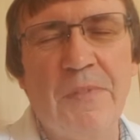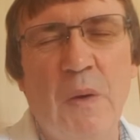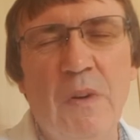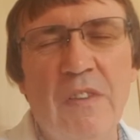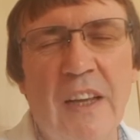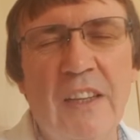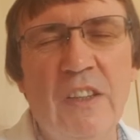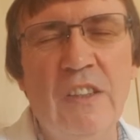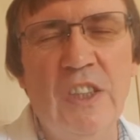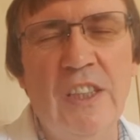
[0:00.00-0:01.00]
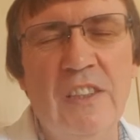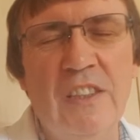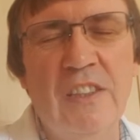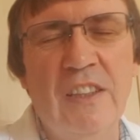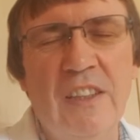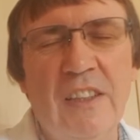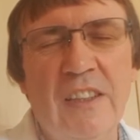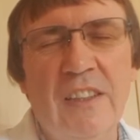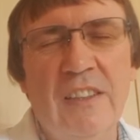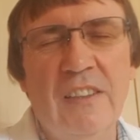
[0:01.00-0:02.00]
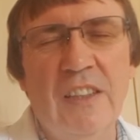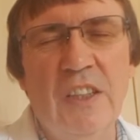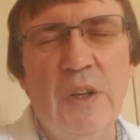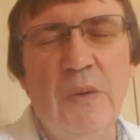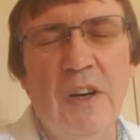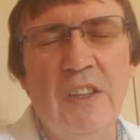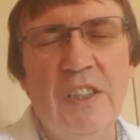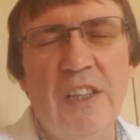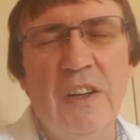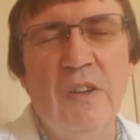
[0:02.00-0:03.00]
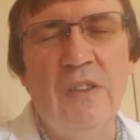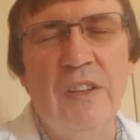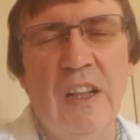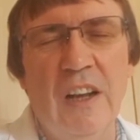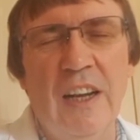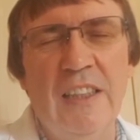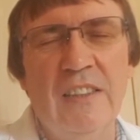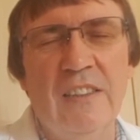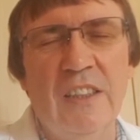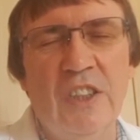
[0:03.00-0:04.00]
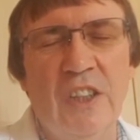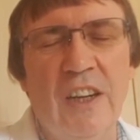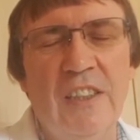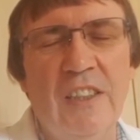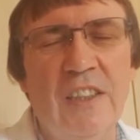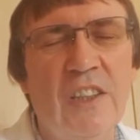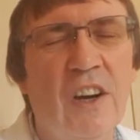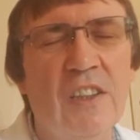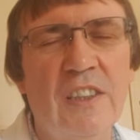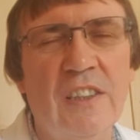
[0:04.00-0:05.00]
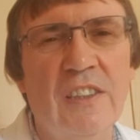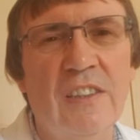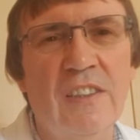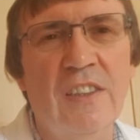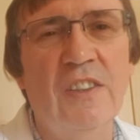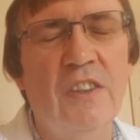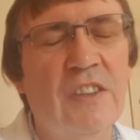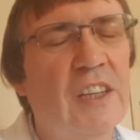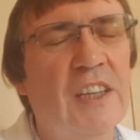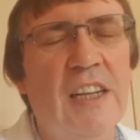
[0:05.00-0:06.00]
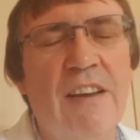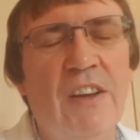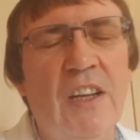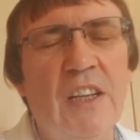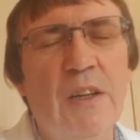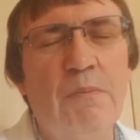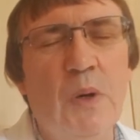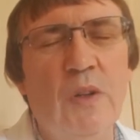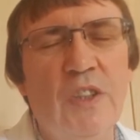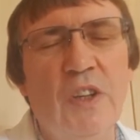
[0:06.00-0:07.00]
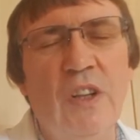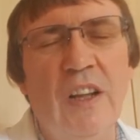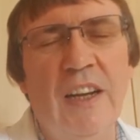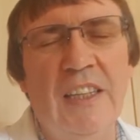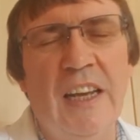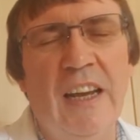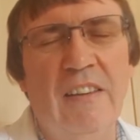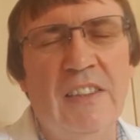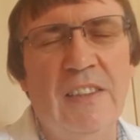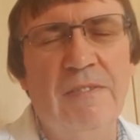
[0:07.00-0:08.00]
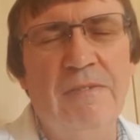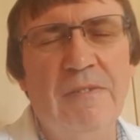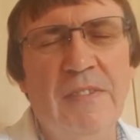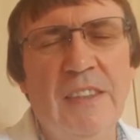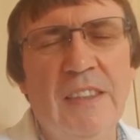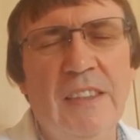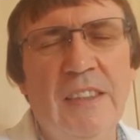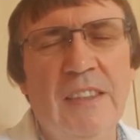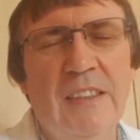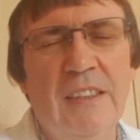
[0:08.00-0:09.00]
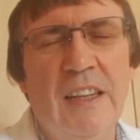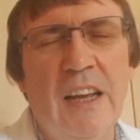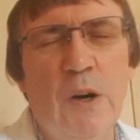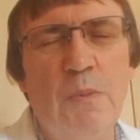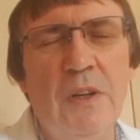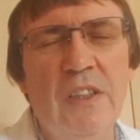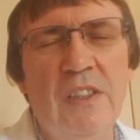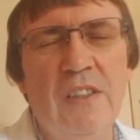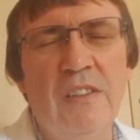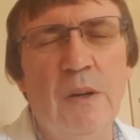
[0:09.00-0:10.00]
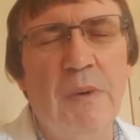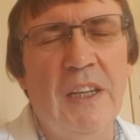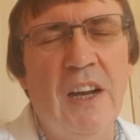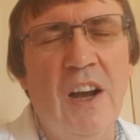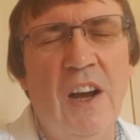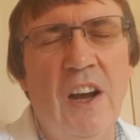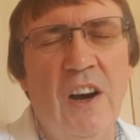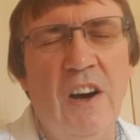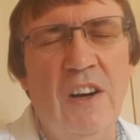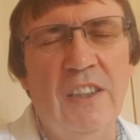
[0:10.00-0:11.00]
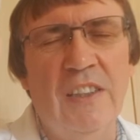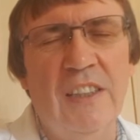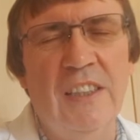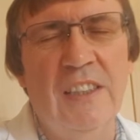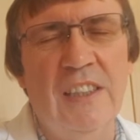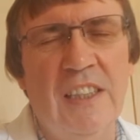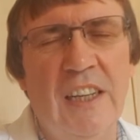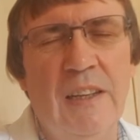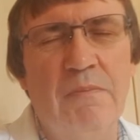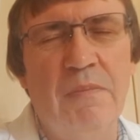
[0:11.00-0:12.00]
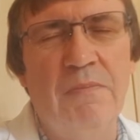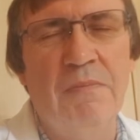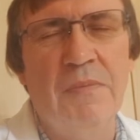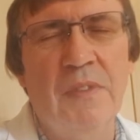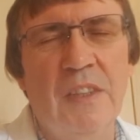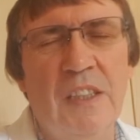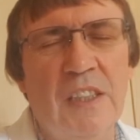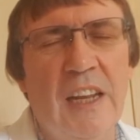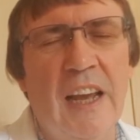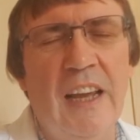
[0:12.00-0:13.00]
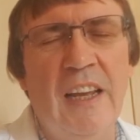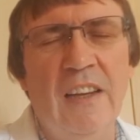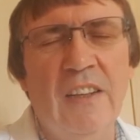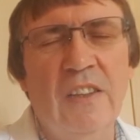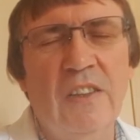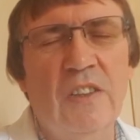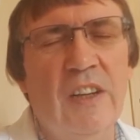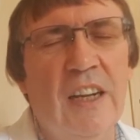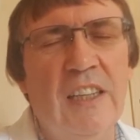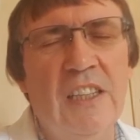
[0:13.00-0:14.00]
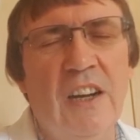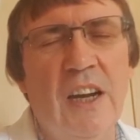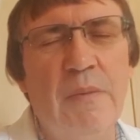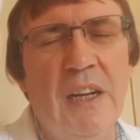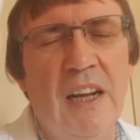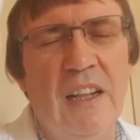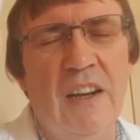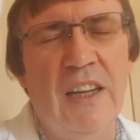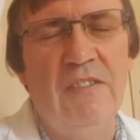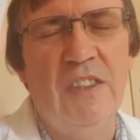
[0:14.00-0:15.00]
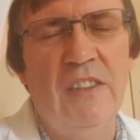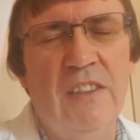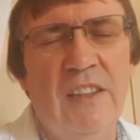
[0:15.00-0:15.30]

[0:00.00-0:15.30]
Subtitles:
Well, thank you, Jesus, that you are still light that shines in the darkness, that nothing can ever put your light out. Help us, no matter how hard it can seem this day or any time in our lives.